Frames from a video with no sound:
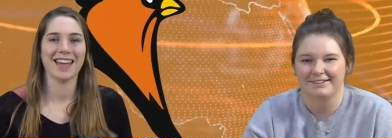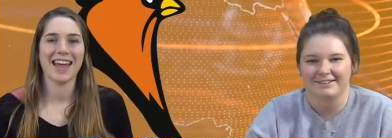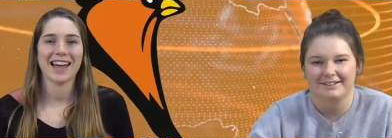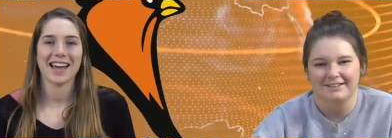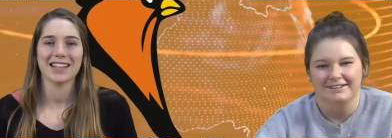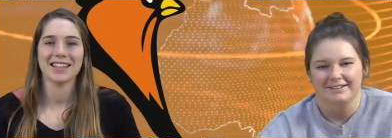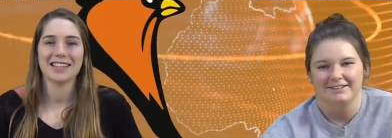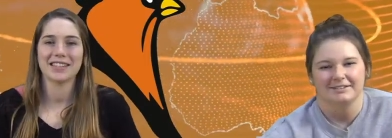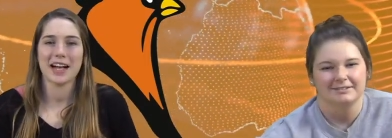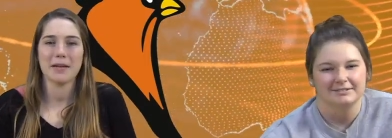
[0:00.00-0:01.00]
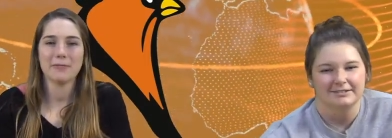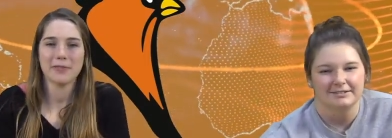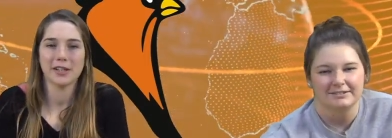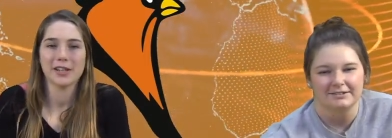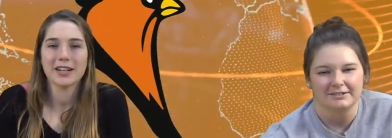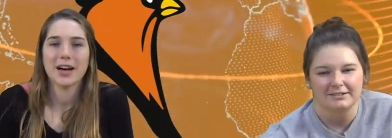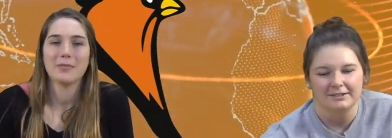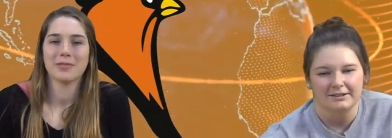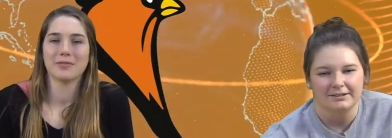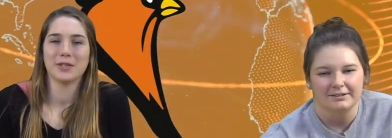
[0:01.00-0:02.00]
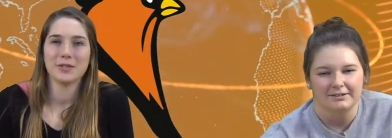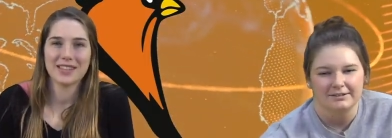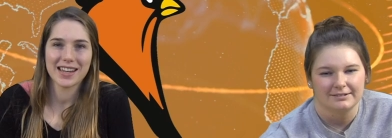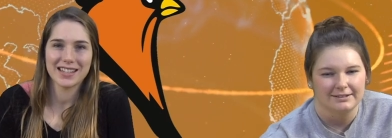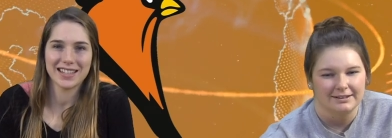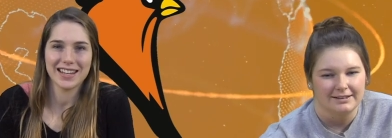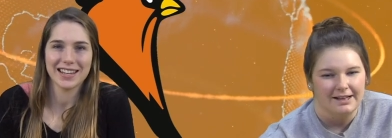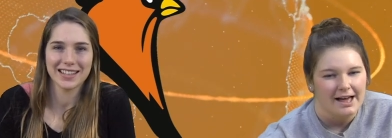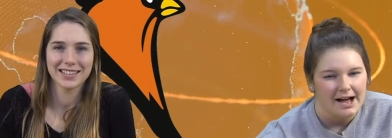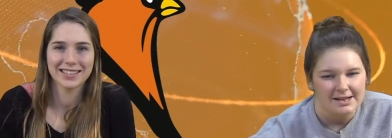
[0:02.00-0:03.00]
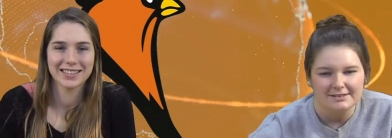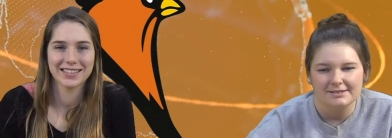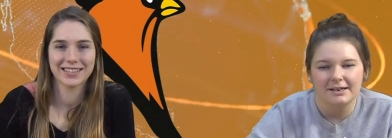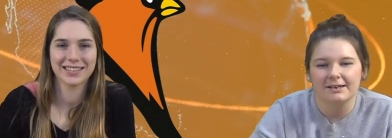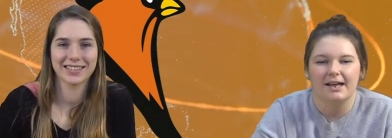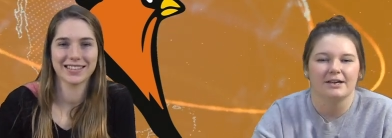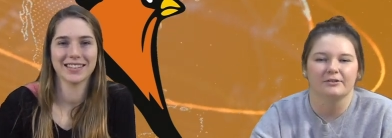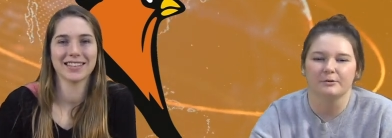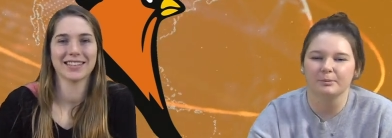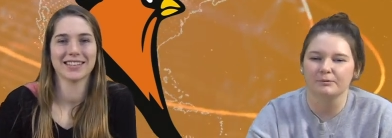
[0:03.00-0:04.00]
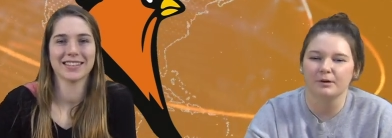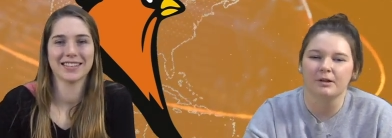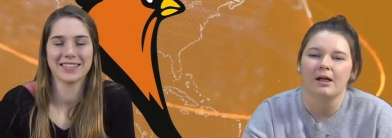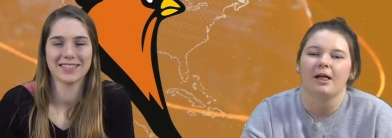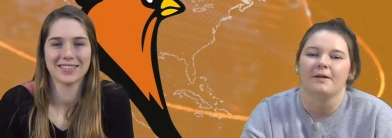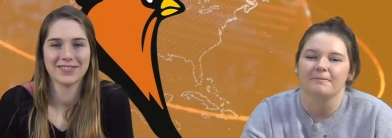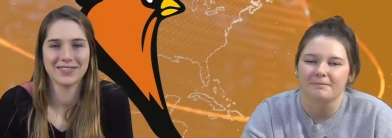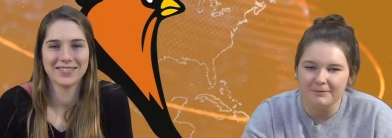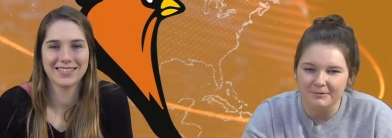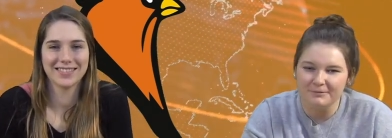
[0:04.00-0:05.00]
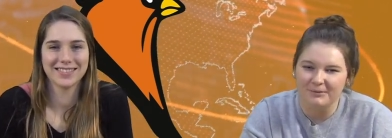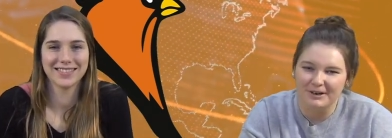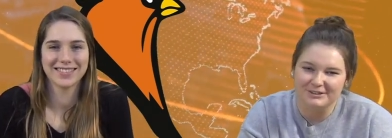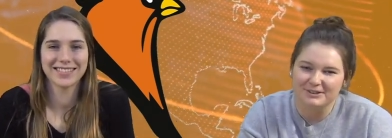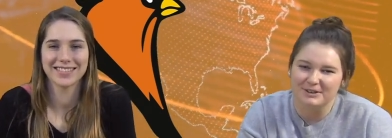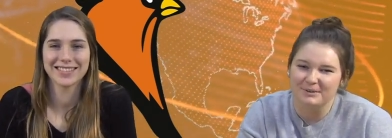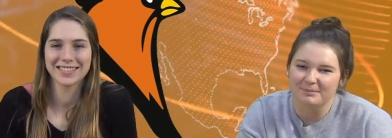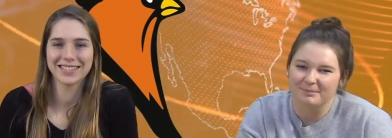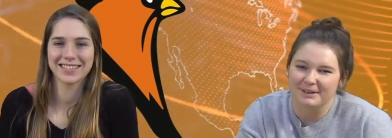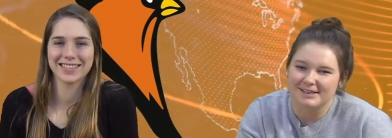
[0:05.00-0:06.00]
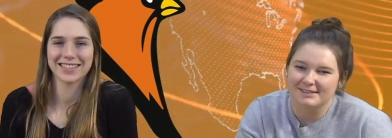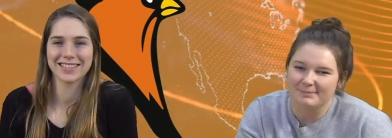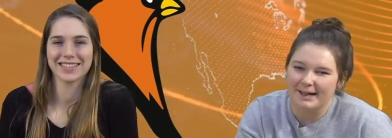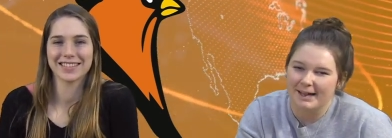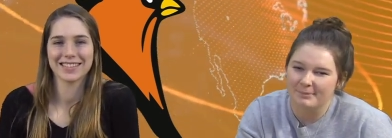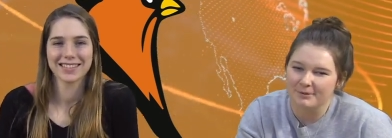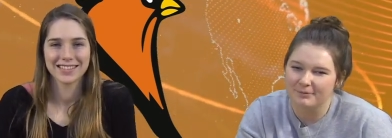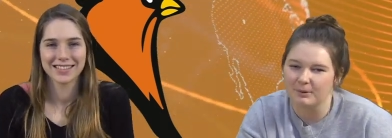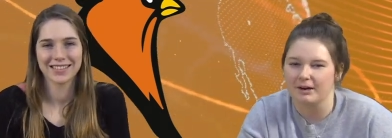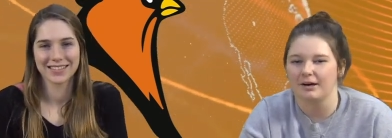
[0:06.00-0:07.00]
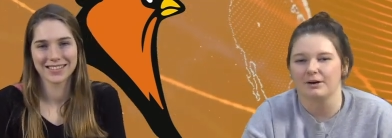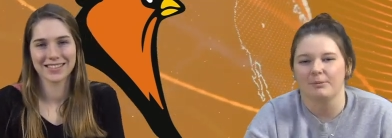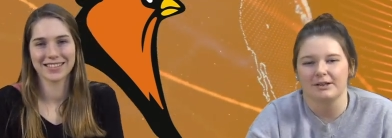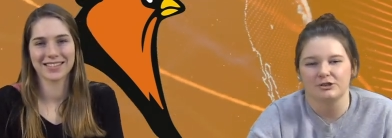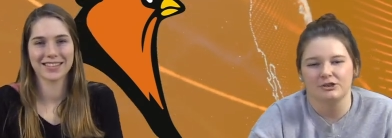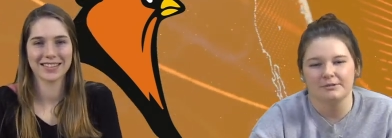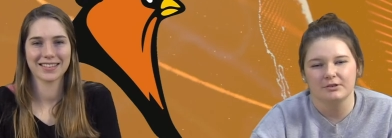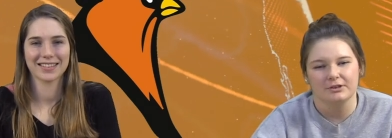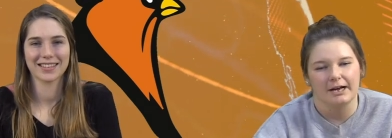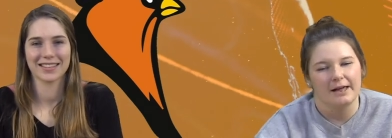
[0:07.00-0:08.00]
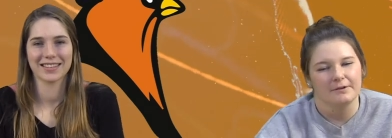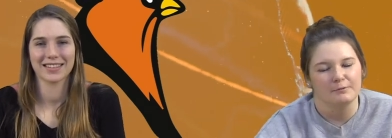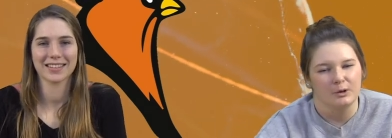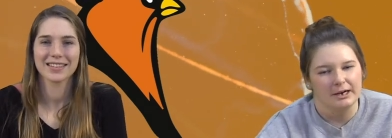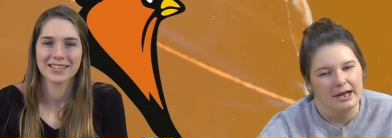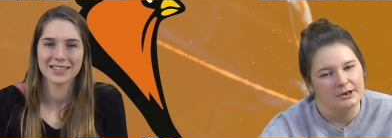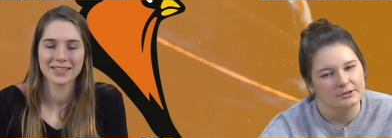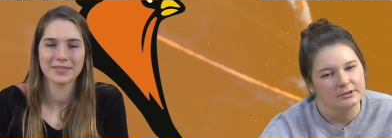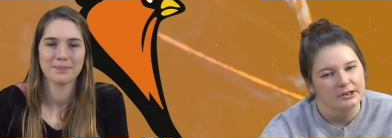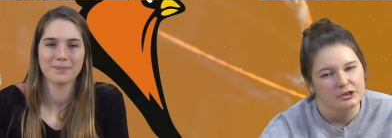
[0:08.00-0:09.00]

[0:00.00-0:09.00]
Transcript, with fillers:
Speaker 1: Hey guys, it's time for your cup of Tuesday tea. On Sunday, Super Bowl 54 took place in Miami, Florida, where the Chiefs took on the 49ers.